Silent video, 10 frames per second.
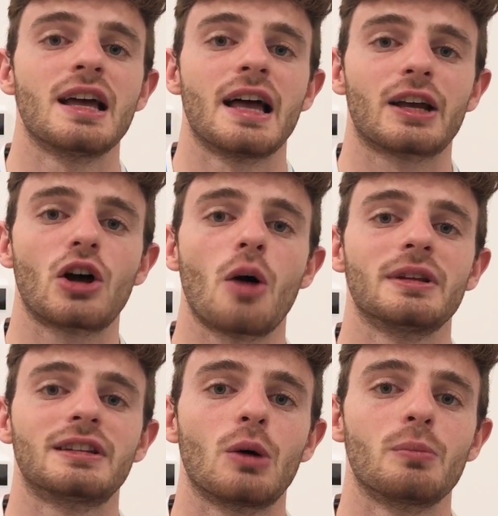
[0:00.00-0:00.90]
and comment
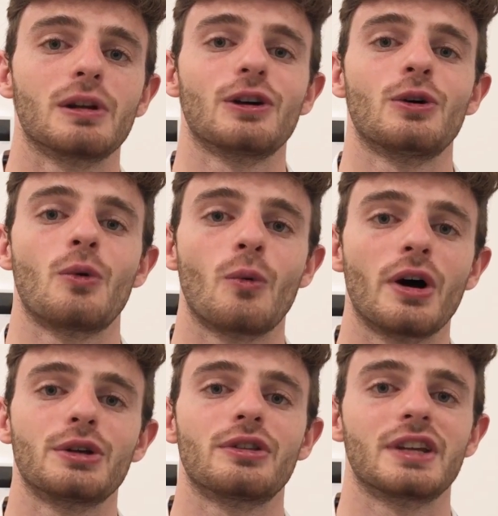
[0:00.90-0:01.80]
below what
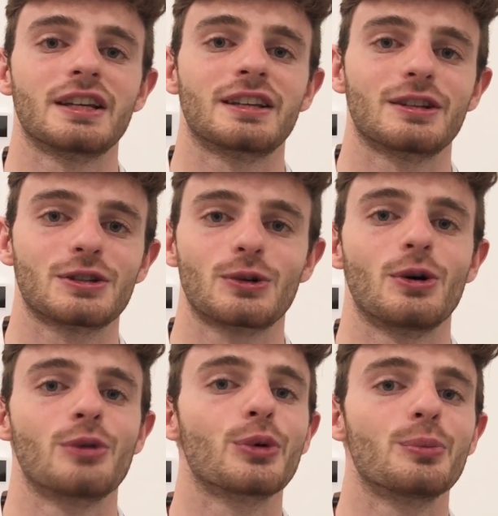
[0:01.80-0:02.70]
you think the score
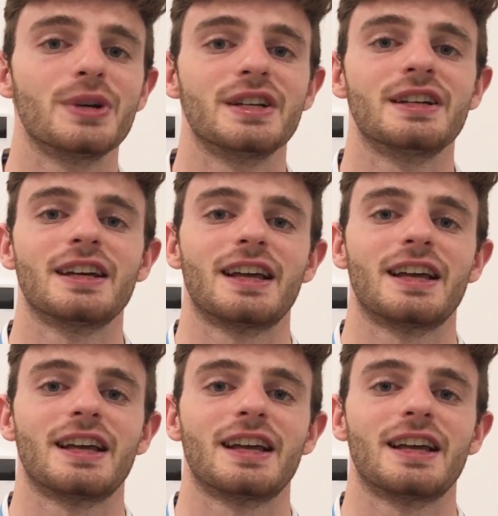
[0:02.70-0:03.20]
will be.